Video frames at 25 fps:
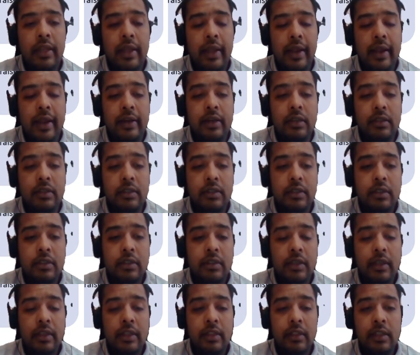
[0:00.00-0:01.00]
And
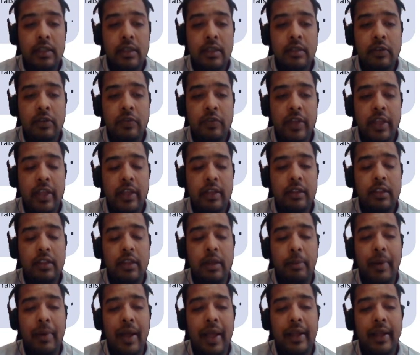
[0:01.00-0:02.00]
in this way,
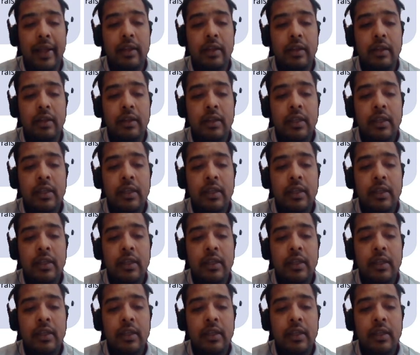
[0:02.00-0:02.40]
the bank